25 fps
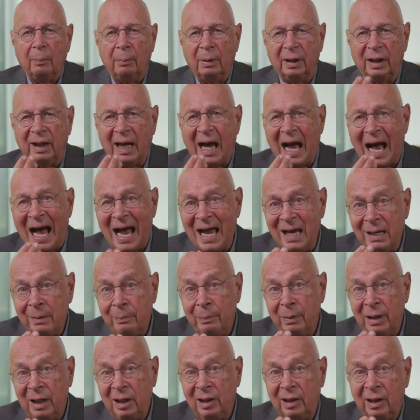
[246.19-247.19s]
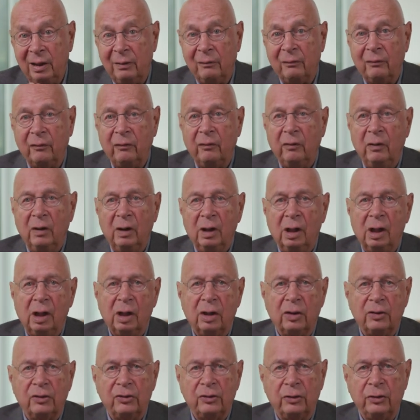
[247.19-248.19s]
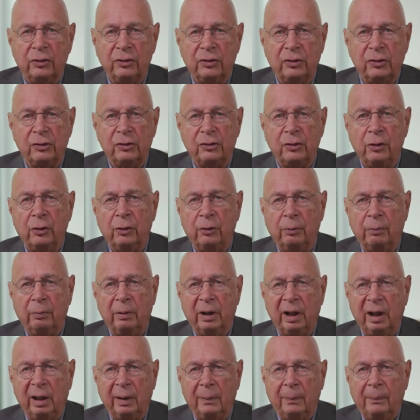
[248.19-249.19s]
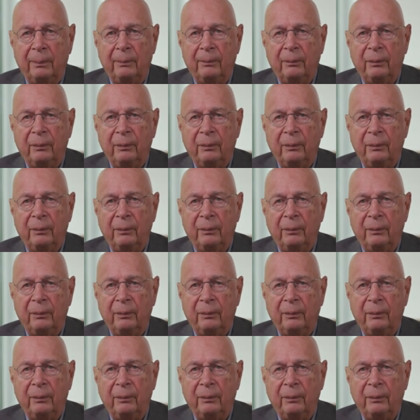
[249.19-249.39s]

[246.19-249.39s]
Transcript: But I believe there is a third way.